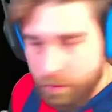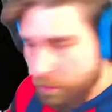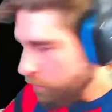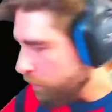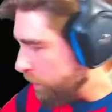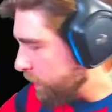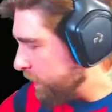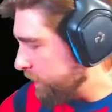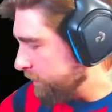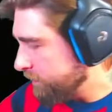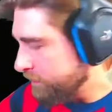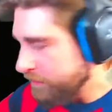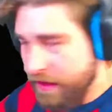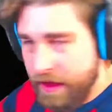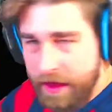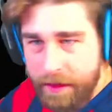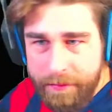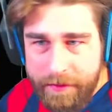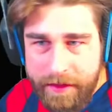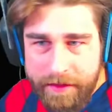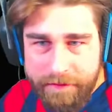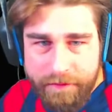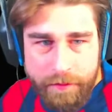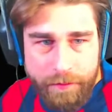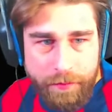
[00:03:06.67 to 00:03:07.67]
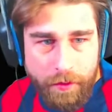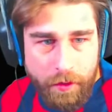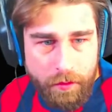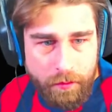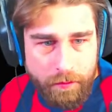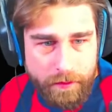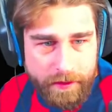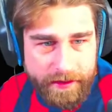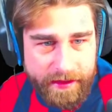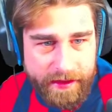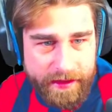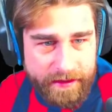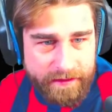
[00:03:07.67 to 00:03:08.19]
What is up, every? Oh,
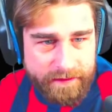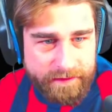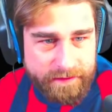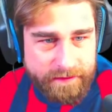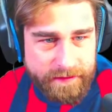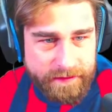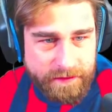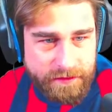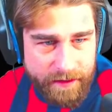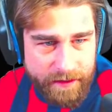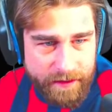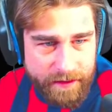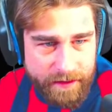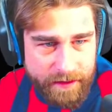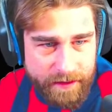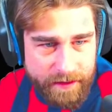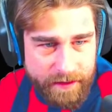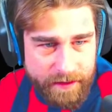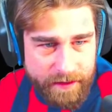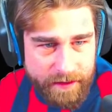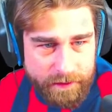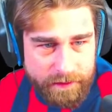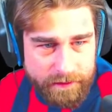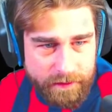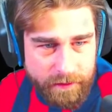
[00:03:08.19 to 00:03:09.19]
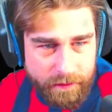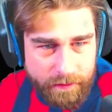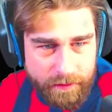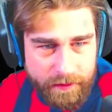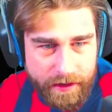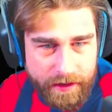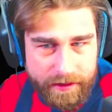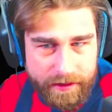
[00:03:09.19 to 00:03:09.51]
I can't see chat. What's going